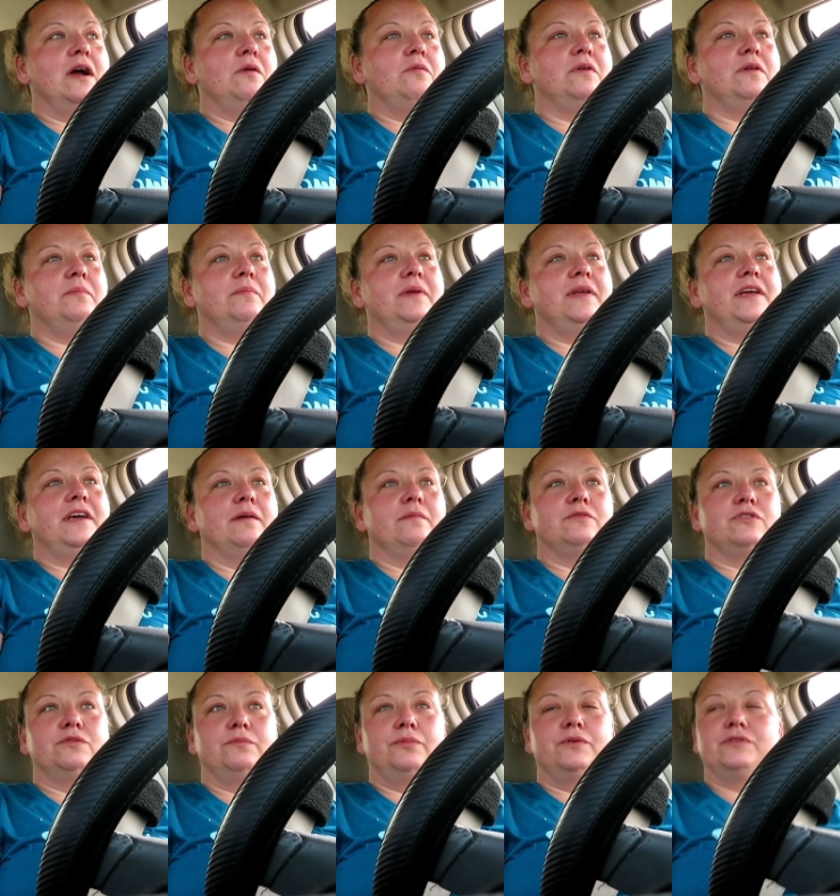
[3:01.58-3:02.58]
I wouldn't be
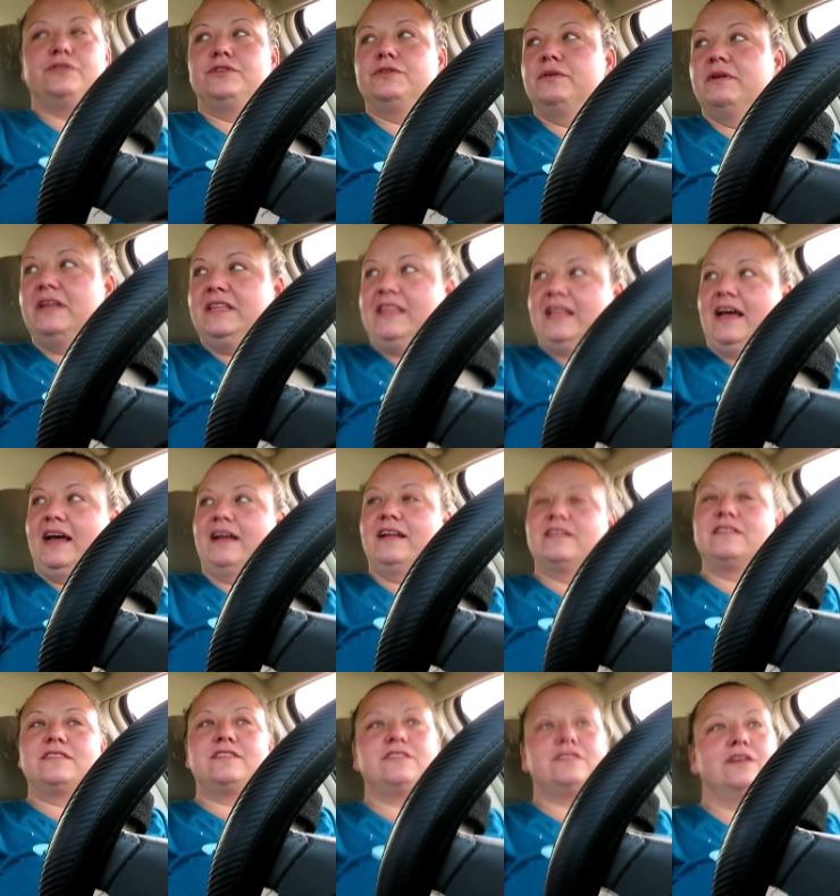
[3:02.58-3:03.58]
comfortable doing
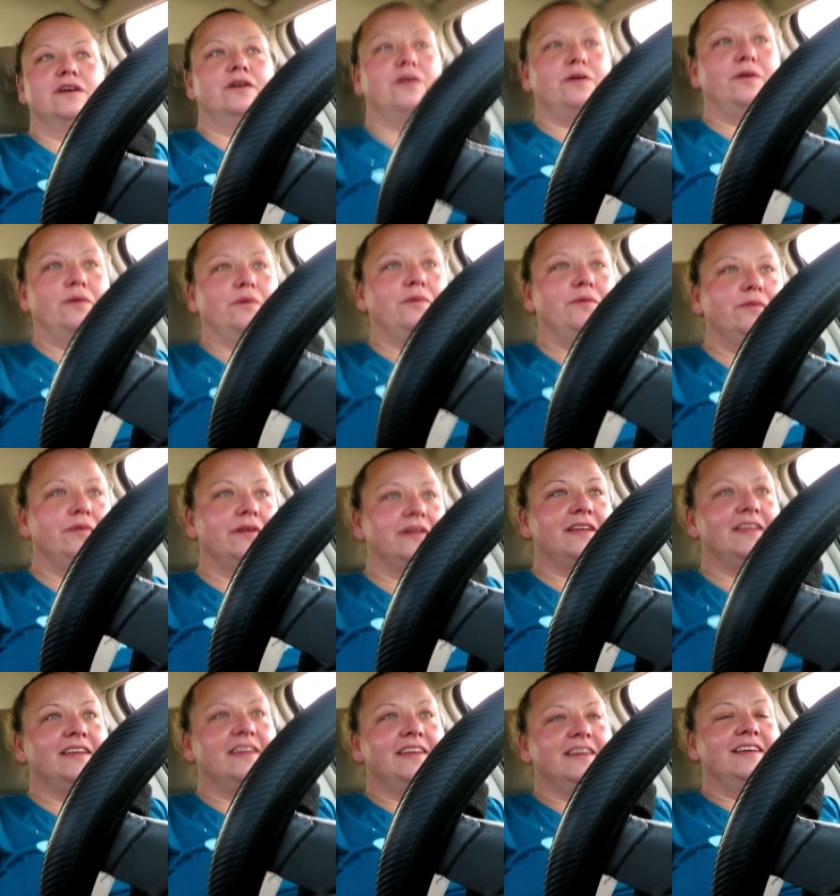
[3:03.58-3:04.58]
that.
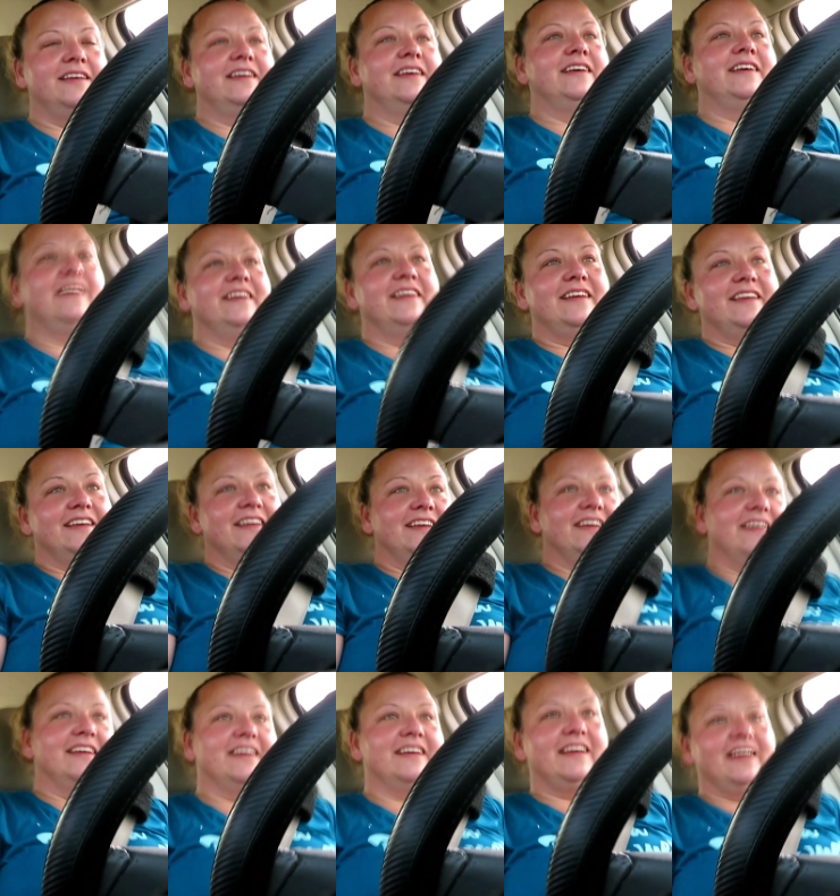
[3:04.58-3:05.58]
So
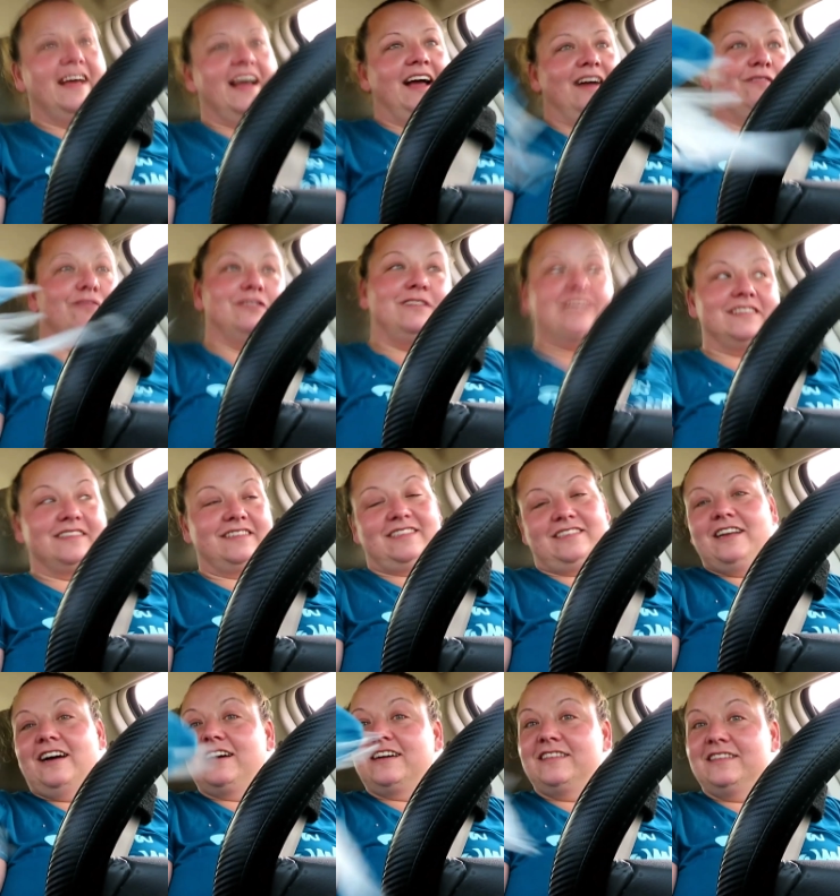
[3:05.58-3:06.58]
I would get
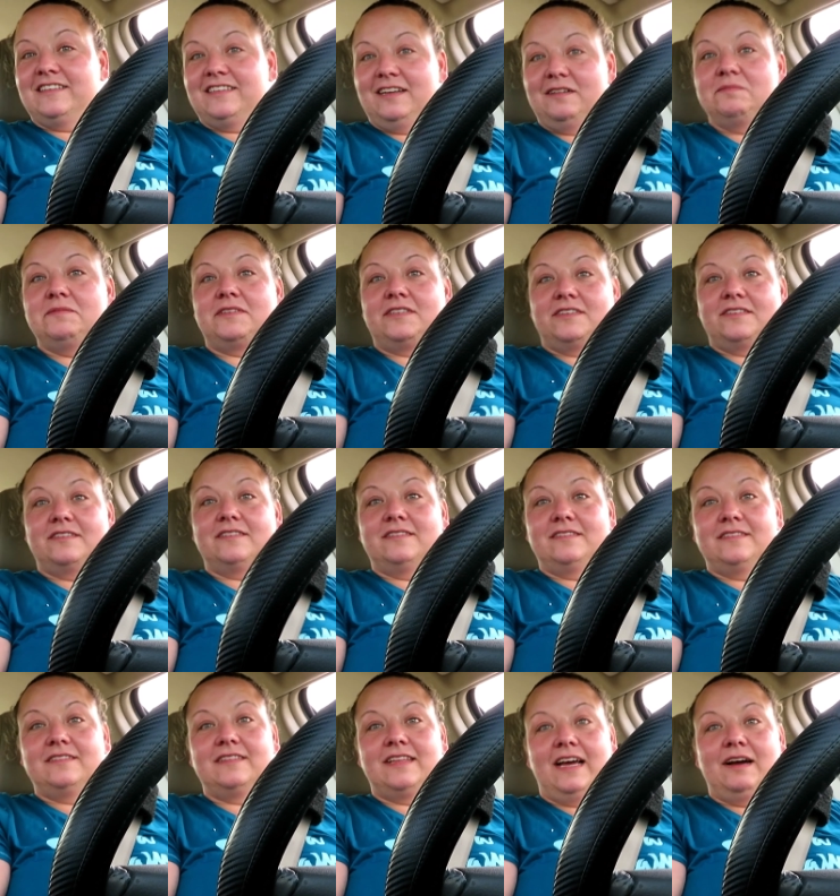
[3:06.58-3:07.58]
stuck in the
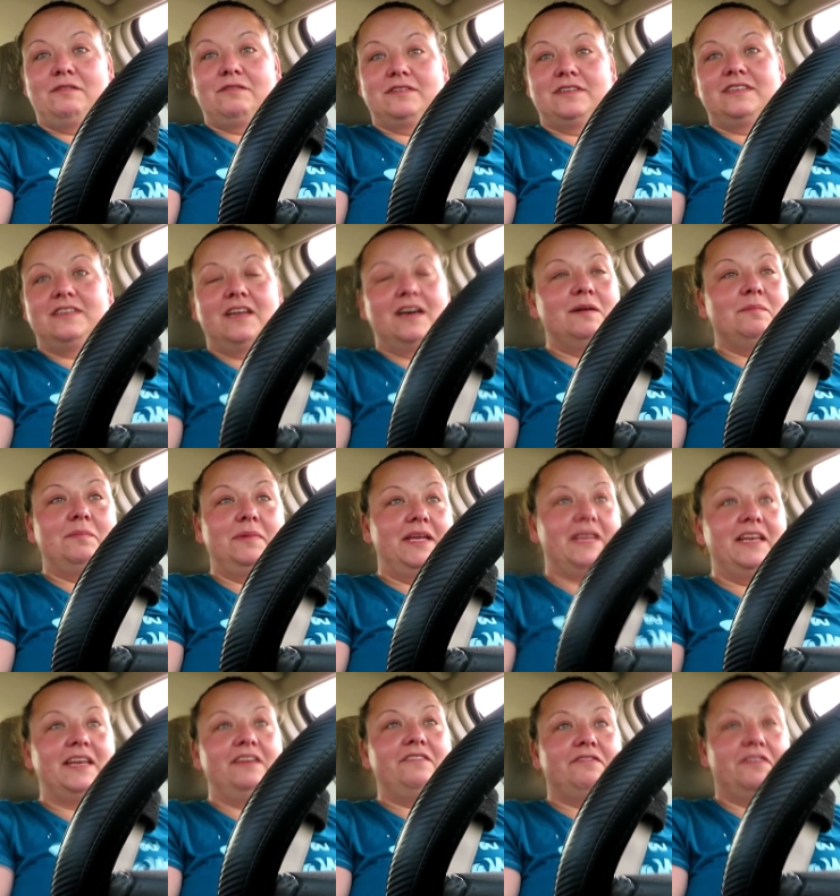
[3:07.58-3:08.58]
dumpster. That would not be
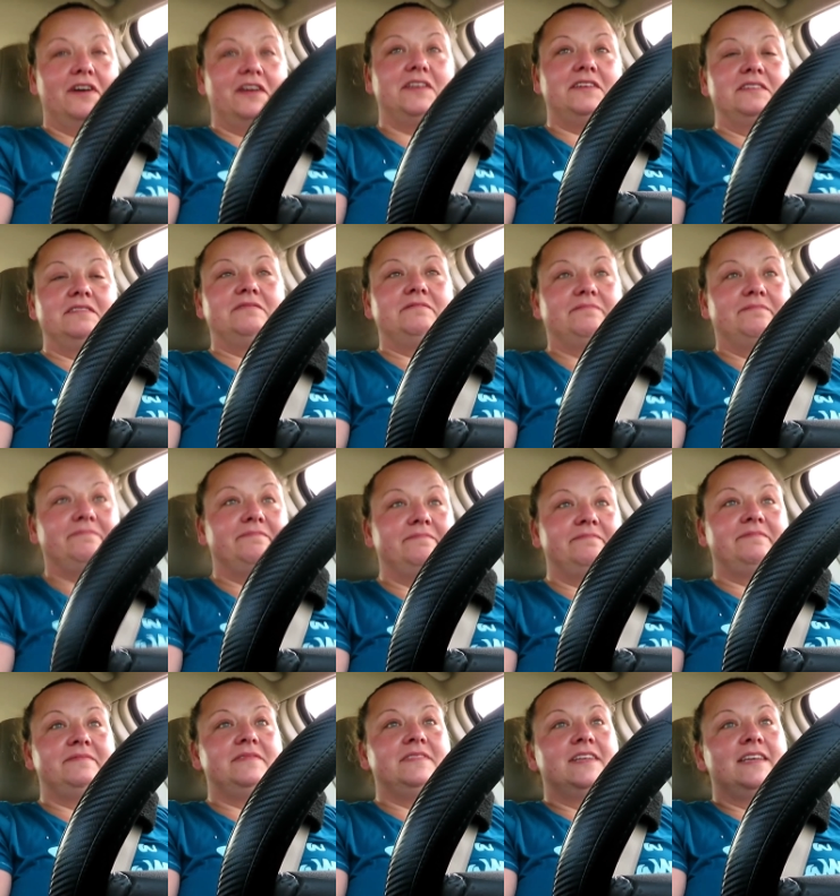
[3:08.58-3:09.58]
any fun.
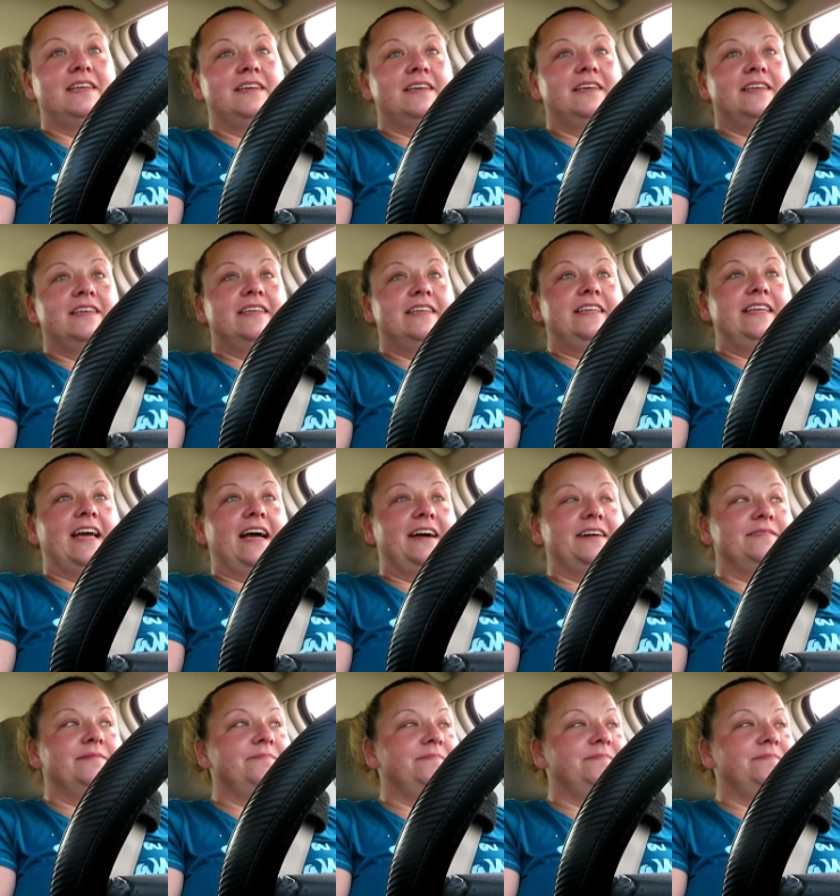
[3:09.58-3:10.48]
Yeah.